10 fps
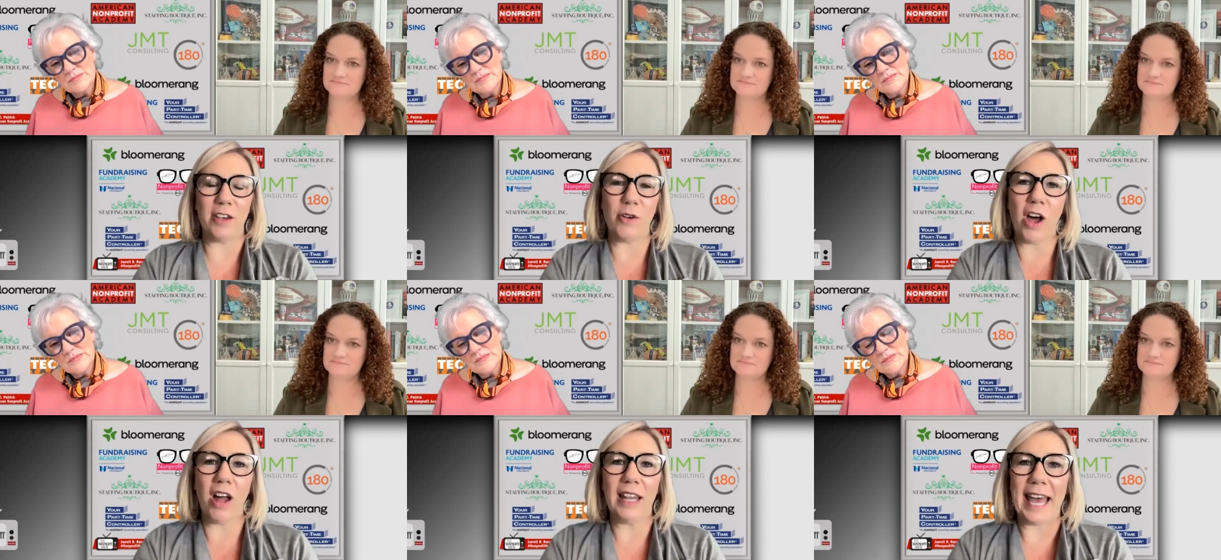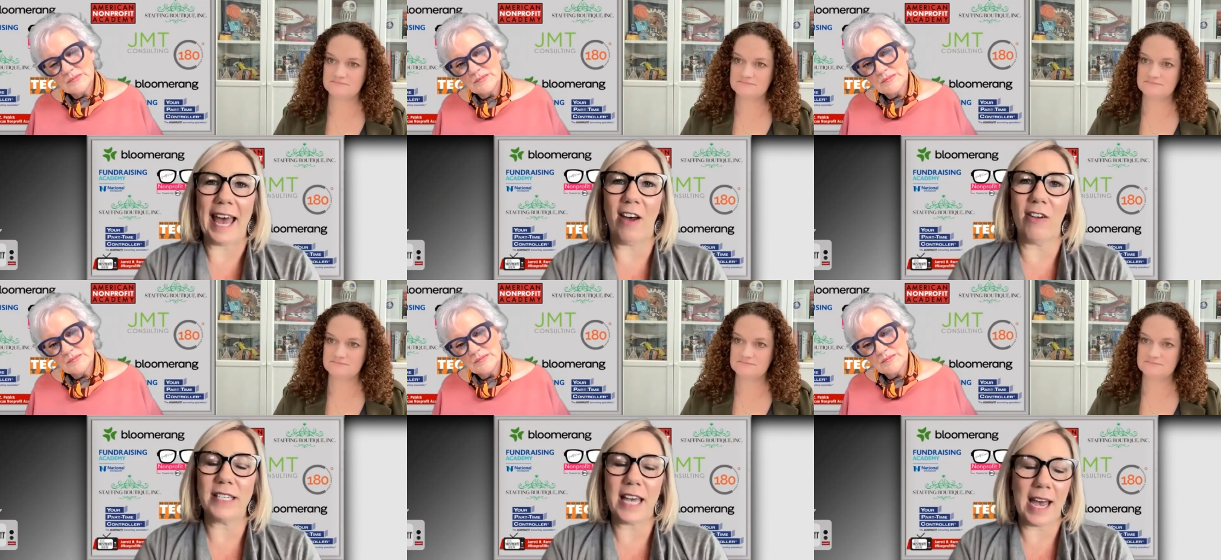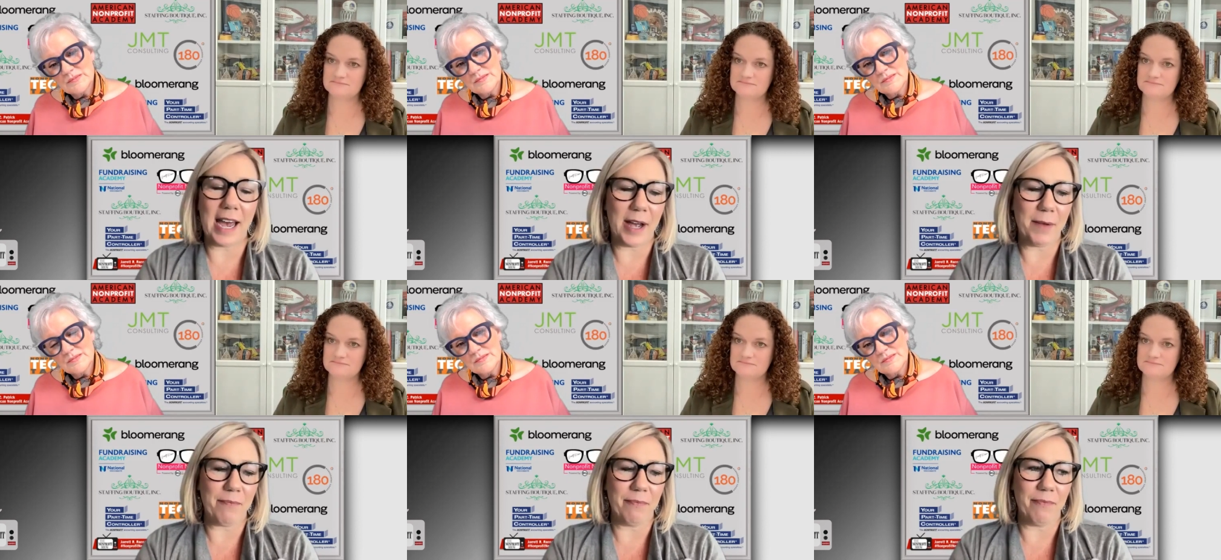Speaker 1: you calling out,
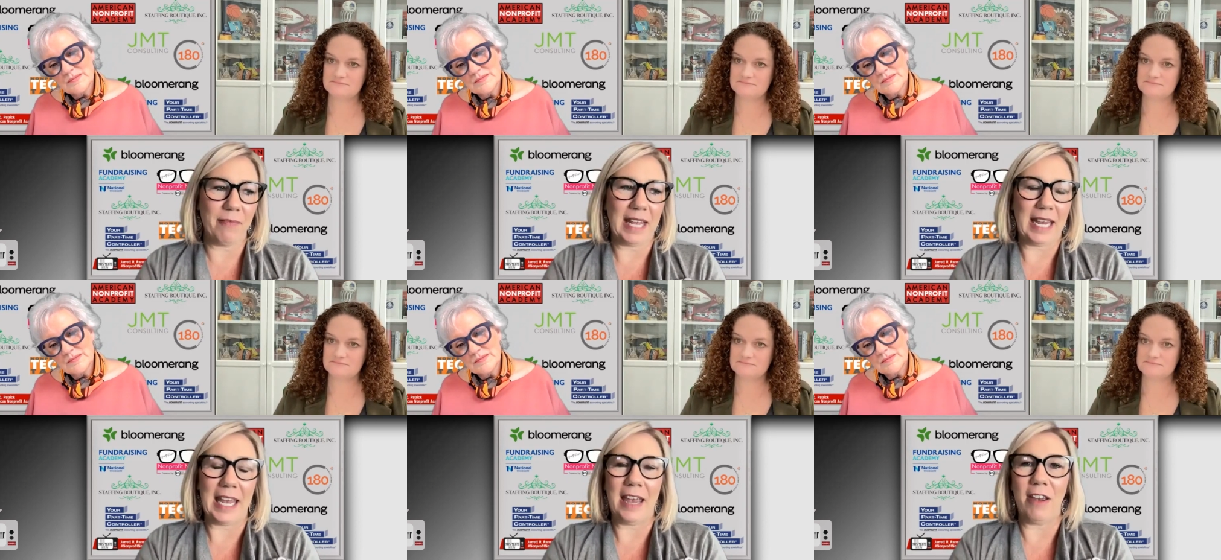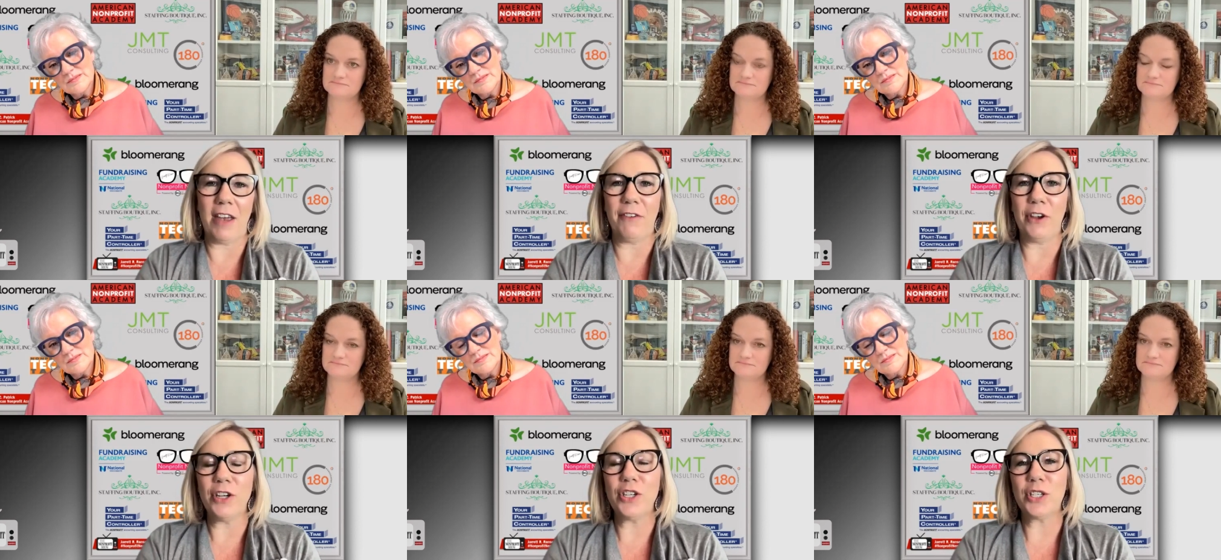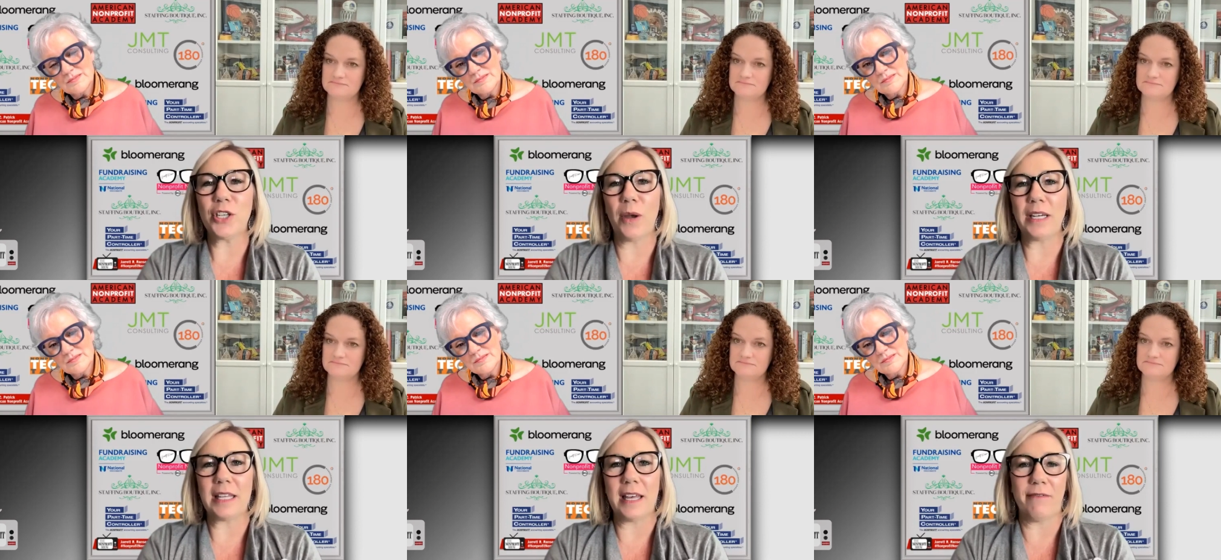um, like if you're just going
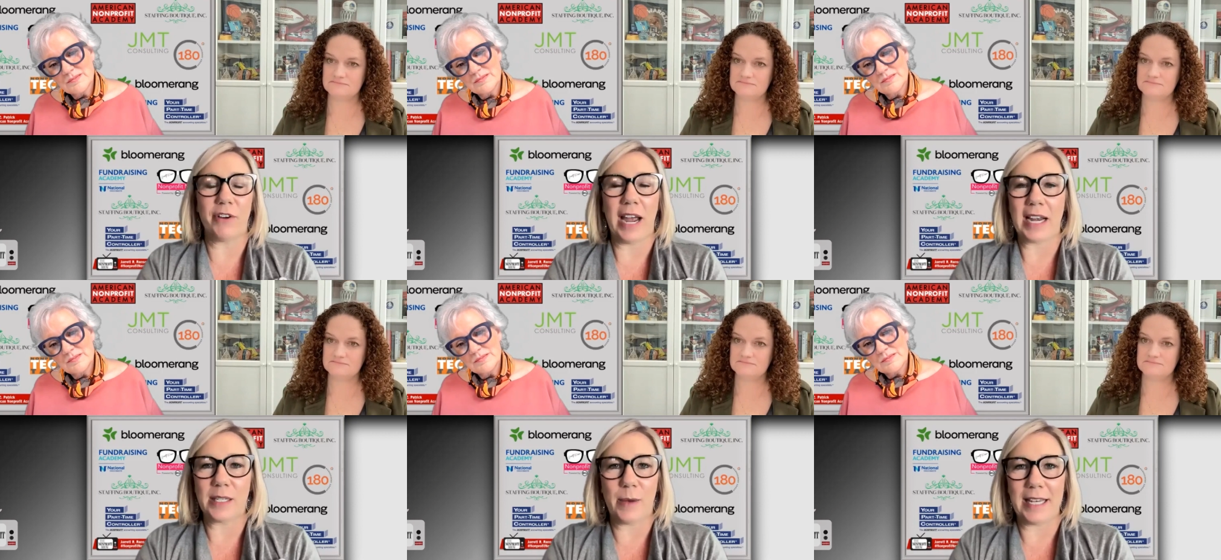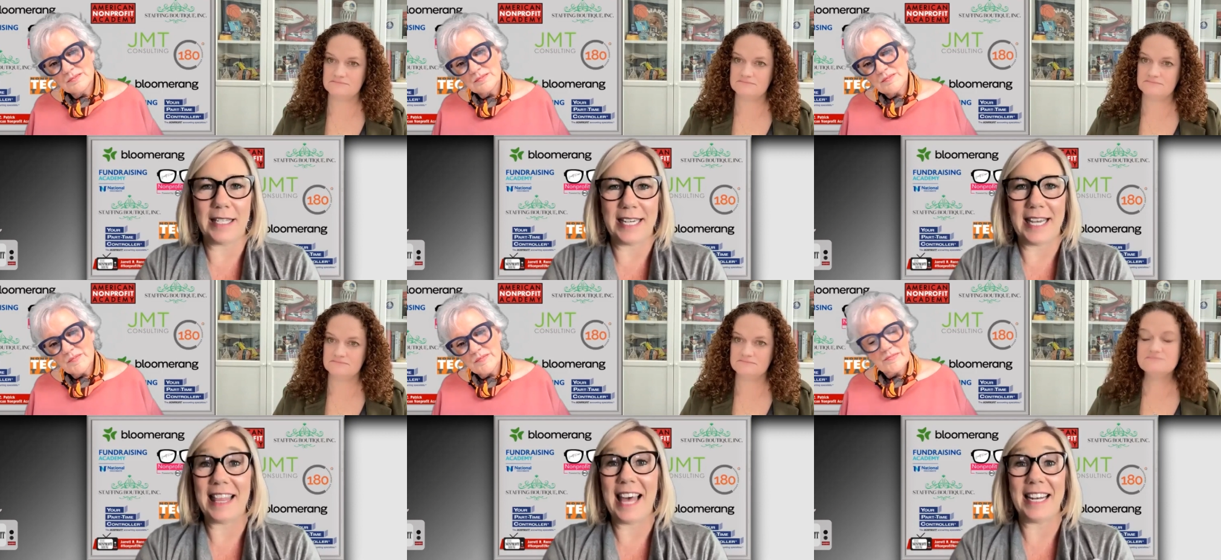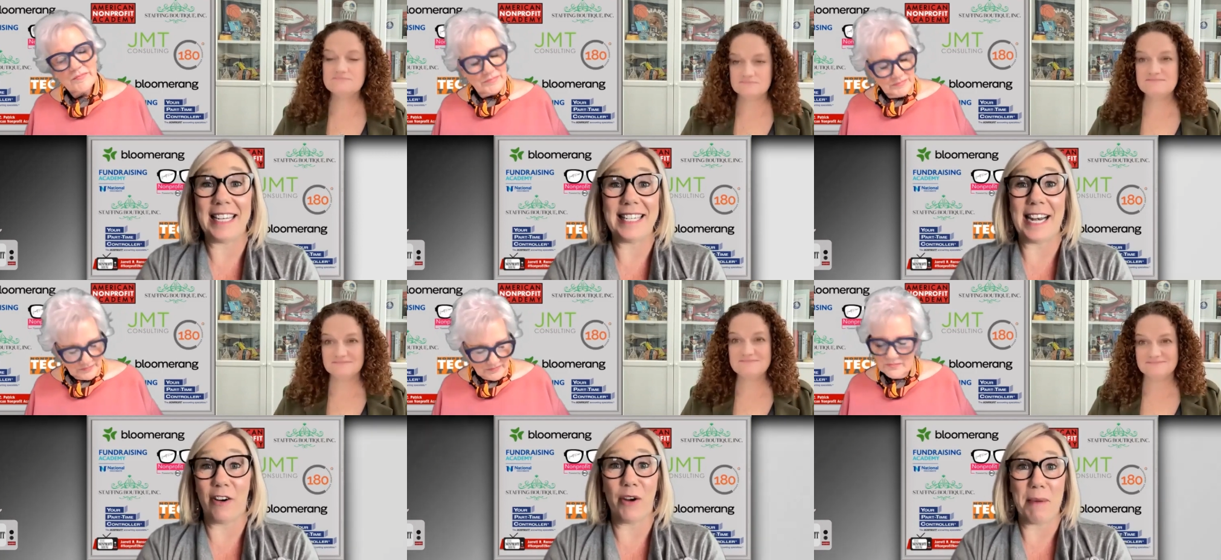to them for X, Y, and Z, that is
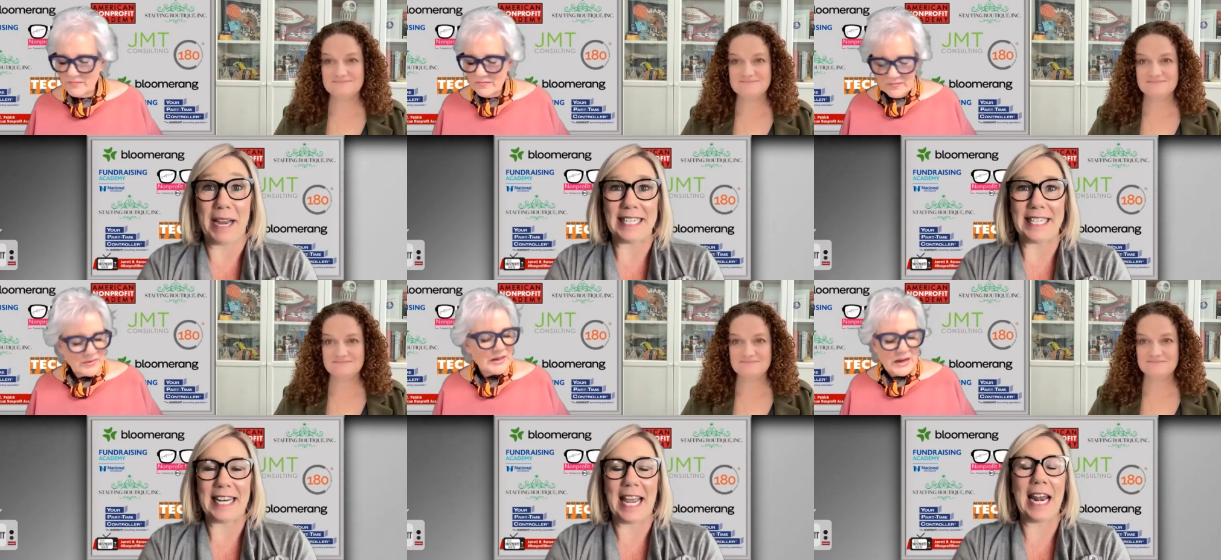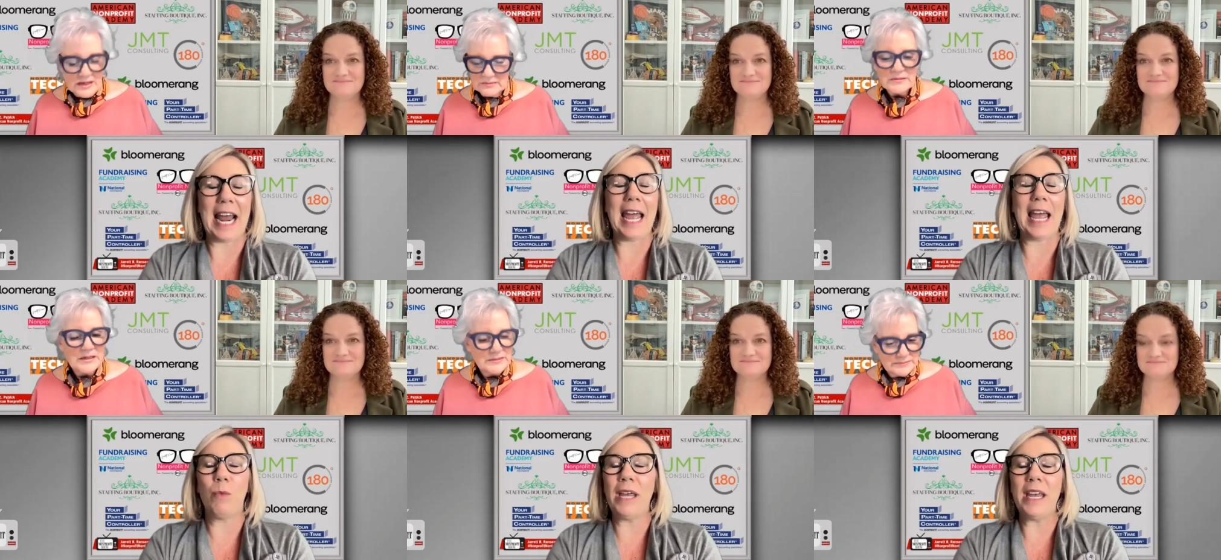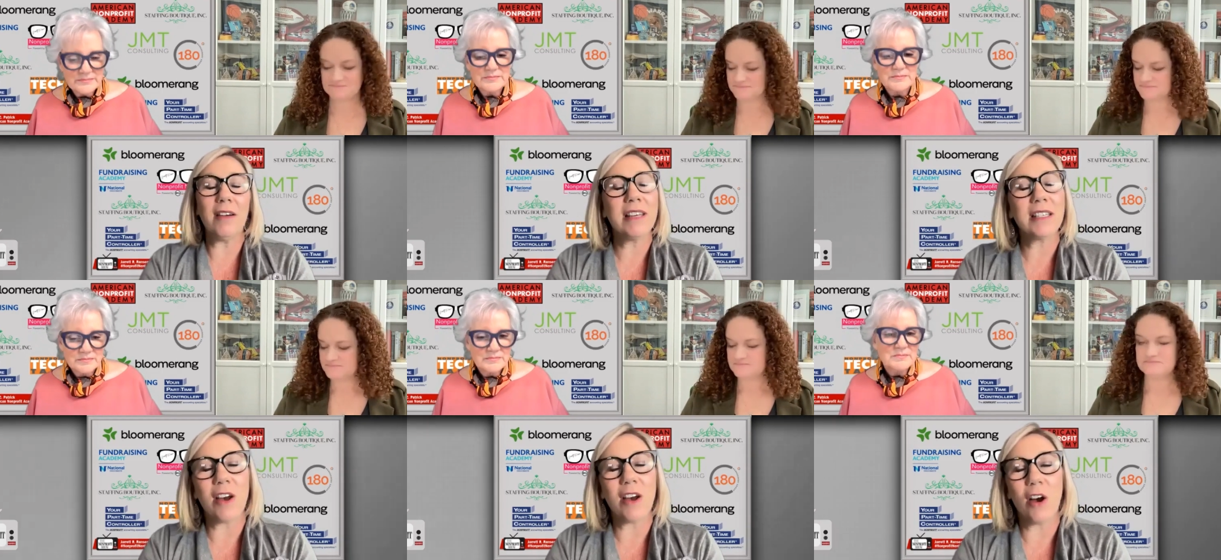narrow-minded. And I, we hear
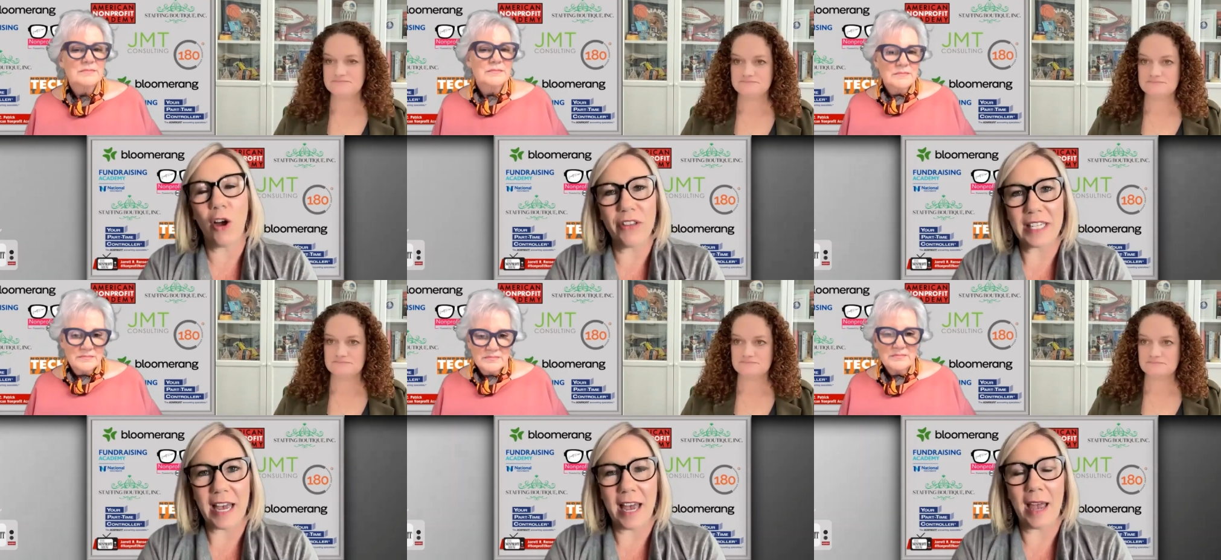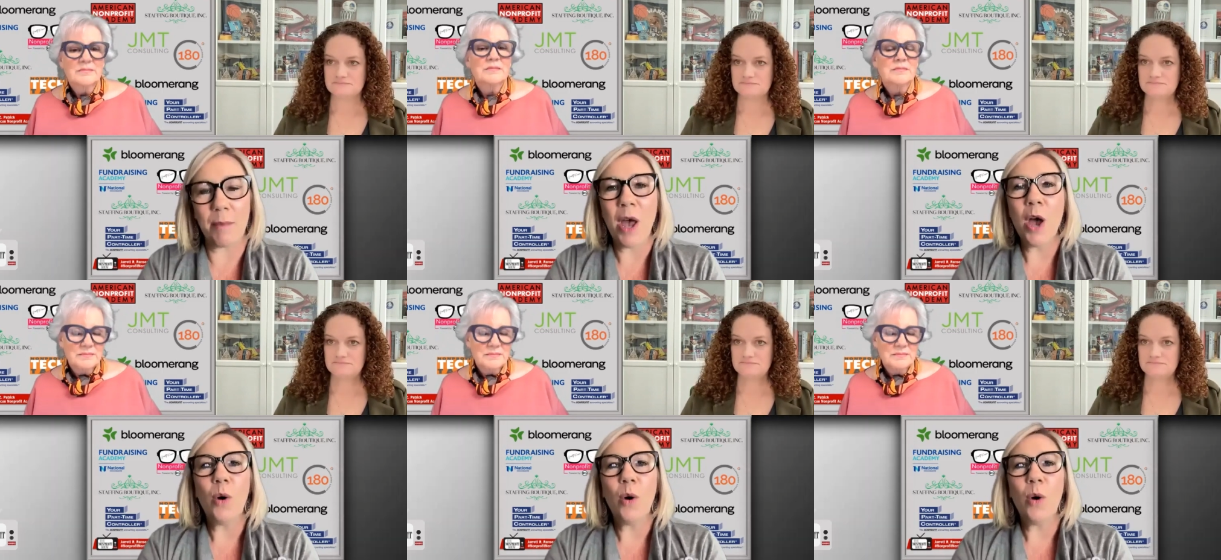this all the time.